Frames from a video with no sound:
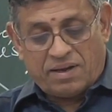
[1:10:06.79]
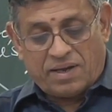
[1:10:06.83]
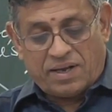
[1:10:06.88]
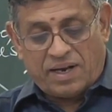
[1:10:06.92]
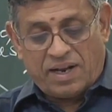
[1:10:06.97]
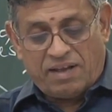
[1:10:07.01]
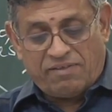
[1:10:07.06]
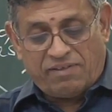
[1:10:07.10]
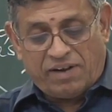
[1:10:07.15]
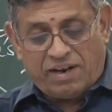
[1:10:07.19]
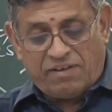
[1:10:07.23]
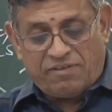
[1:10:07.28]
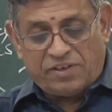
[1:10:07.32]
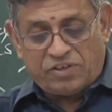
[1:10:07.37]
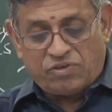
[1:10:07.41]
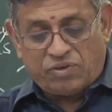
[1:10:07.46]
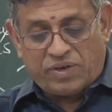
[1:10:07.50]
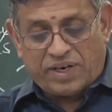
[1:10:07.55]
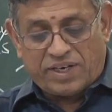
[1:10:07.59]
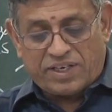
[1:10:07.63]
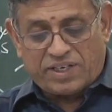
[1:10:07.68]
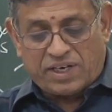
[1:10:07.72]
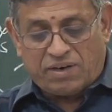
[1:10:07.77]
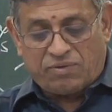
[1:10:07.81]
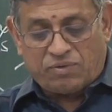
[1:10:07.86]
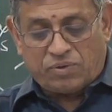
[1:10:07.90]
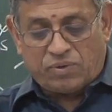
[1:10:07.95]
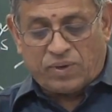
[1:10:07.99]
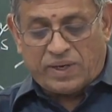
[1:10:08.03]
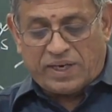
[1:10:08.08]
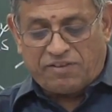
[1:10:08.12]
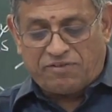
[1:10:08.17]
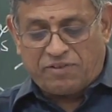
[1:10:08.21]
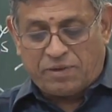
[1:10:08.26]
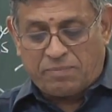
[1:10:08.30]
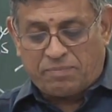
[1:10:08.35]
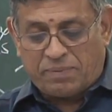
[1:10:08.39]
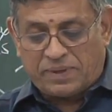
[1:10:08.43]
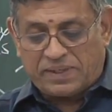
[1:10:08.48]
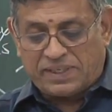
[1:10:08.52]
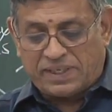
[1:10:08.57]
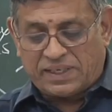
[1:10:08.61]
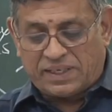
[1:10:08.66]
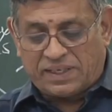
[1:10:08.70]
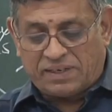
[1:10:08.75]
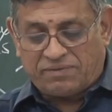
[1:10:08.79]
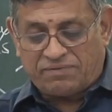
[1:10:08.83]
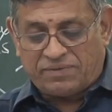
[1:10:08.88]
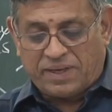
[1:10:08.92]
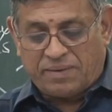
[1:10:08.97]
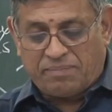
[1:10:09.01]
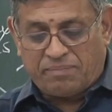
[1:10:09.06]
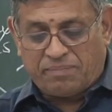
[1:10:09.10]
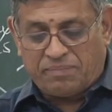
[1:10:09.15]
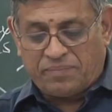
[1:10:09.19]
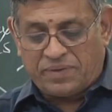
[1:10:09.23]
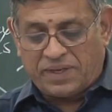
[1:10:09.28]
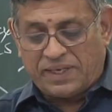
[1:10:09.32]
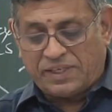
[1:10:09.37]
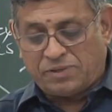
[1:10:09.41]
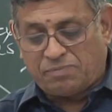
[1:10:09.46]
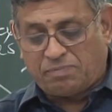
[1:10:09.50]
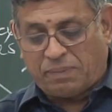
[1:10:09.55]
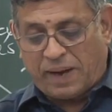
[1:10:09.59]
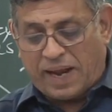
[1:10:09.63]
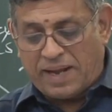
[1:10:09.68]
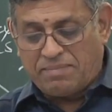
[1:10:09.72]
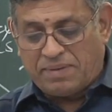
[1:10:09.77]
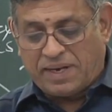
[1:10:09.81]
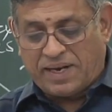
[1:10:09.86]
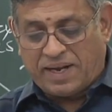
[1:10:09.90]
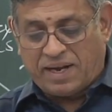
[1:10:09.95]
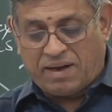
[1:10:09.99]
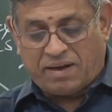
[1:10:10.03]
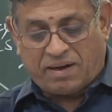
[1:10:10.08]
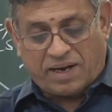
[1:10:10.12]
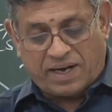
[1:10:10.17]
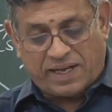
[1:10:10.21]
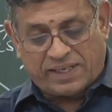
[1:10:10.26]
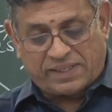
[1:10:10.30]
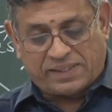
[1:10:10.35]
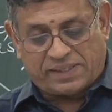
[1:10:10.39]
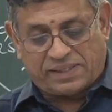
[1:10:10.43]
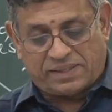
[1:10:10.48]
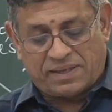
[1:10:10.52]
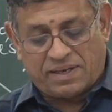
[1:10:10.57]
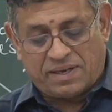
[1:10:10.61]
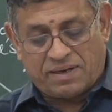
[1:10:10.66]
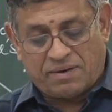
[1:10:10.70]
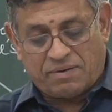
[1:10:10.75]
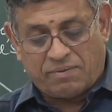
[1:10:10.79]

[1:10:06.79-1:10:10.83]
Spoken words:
level of education of 25% of them is primary or less,